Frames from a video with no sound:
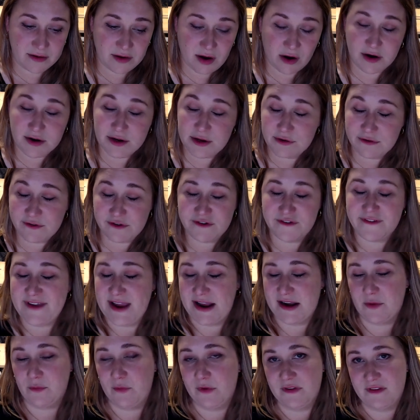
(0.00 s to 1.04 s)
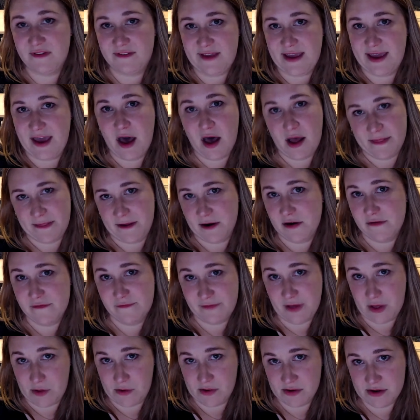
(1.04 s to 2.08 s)
our users' data will stay on their
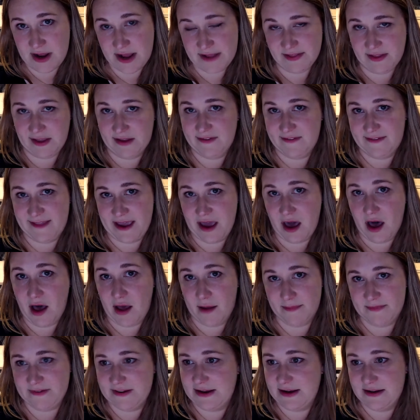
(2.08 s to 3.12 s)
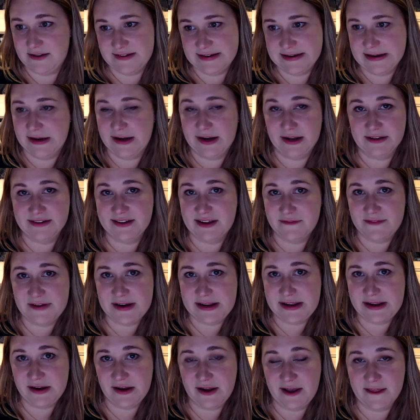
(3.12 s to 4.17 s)
phone unless they opt into
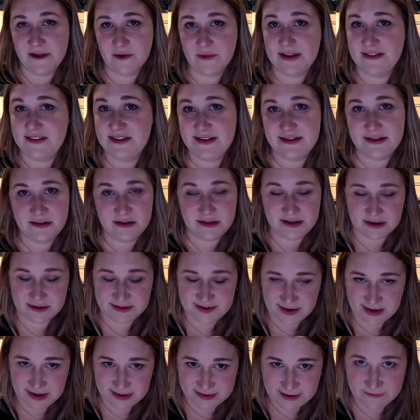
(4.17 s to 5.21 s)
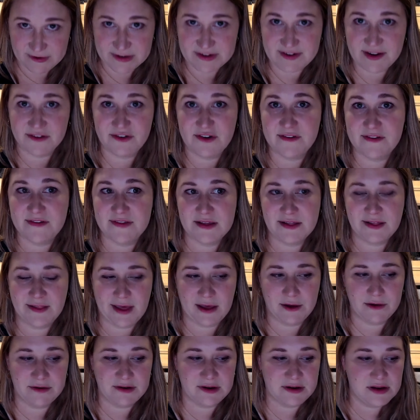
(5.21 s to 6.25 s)
connectivity. Otherwise, their data never touches the
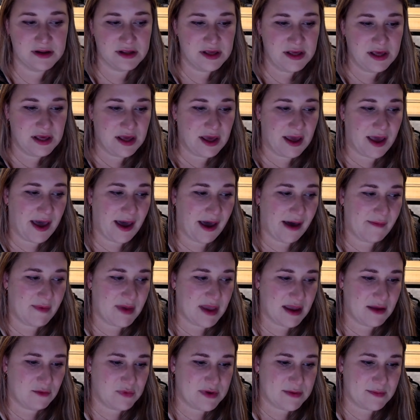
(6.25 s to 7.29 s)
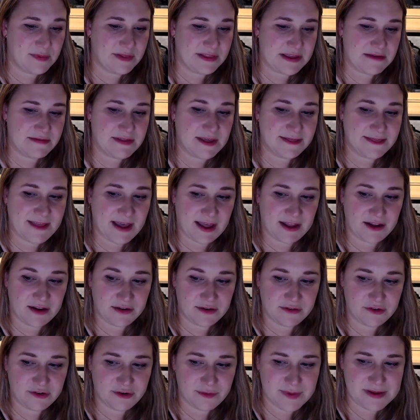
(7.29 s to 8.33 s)
cloud. And we believe that
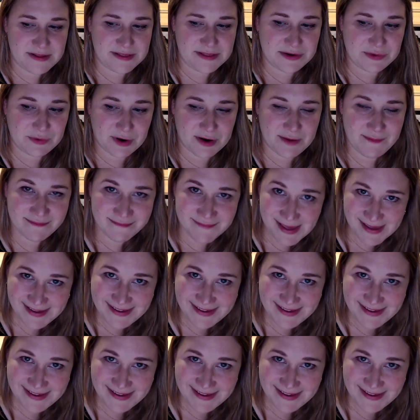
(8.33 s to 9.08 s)
should be the norm